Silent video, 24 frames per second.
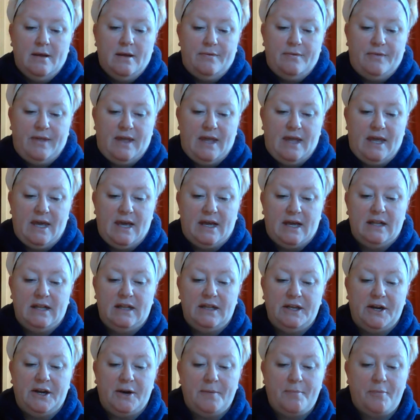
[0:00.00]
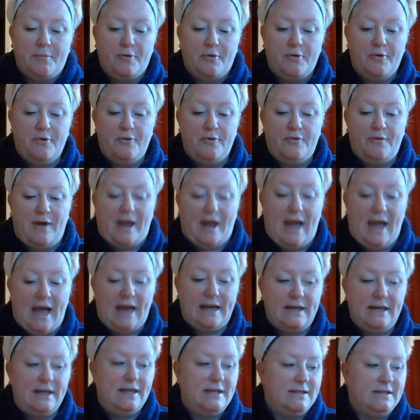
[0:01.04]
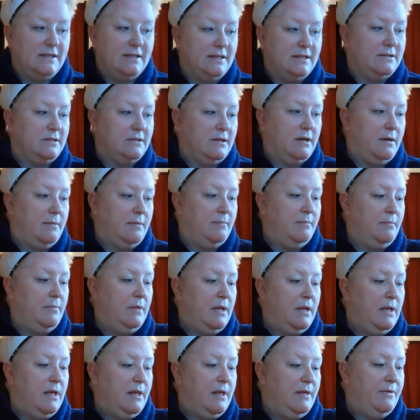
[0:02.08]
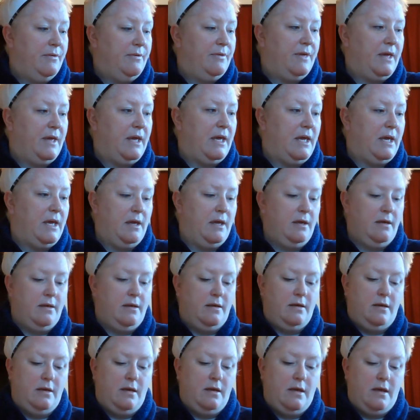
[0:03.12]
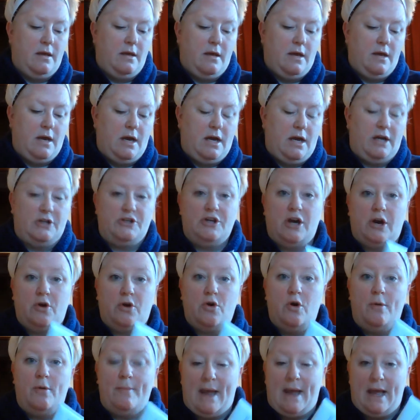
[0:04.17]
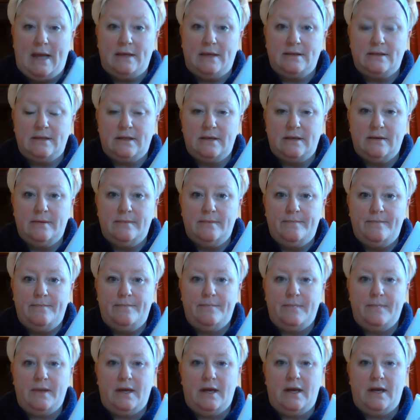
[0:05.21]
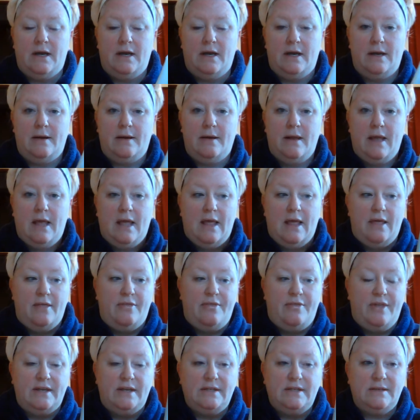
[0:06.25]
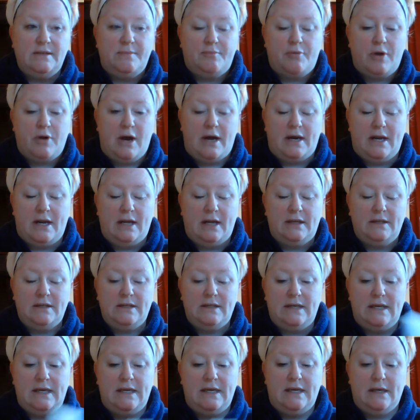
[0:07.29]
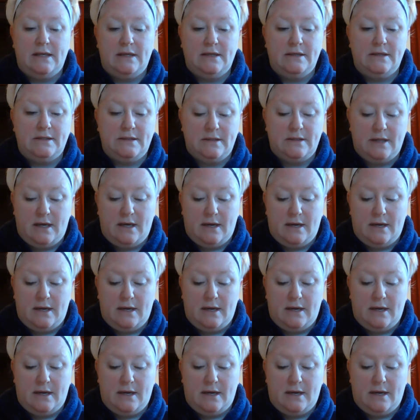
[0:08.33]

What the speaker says: the Clear Proof Acne System, the charcoal mask. This product is